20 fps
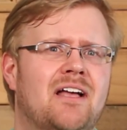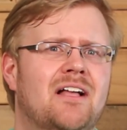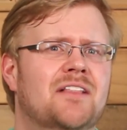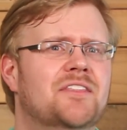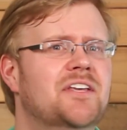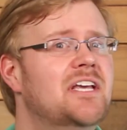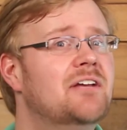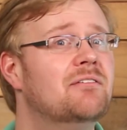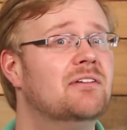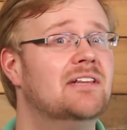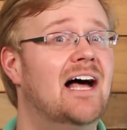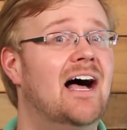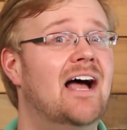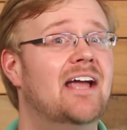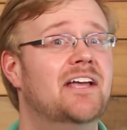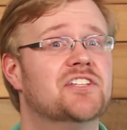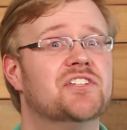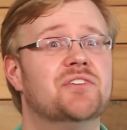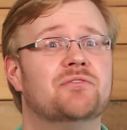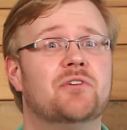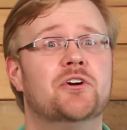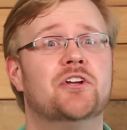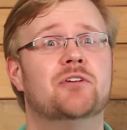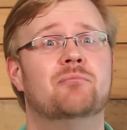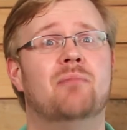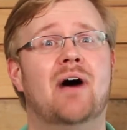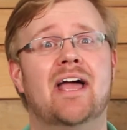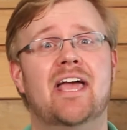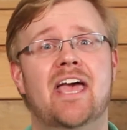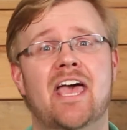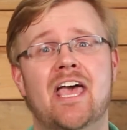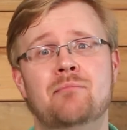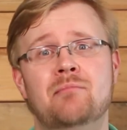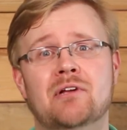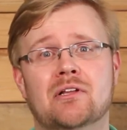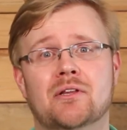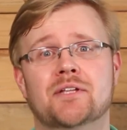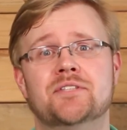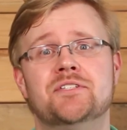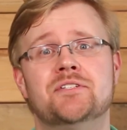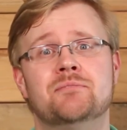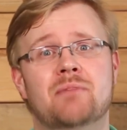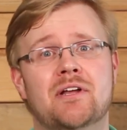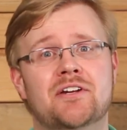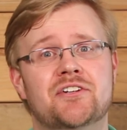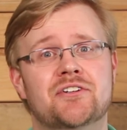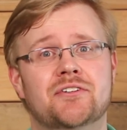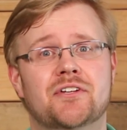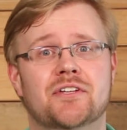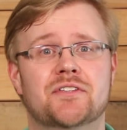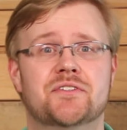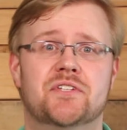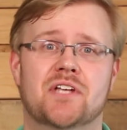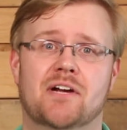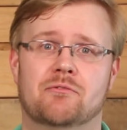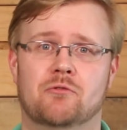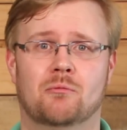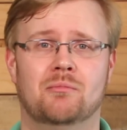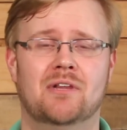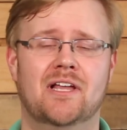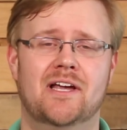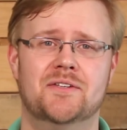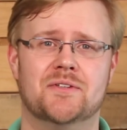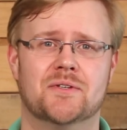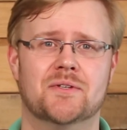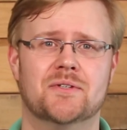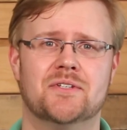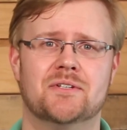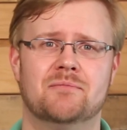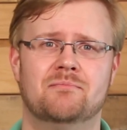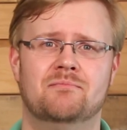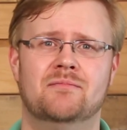The evil eye is averted by amulets mentioned in several places.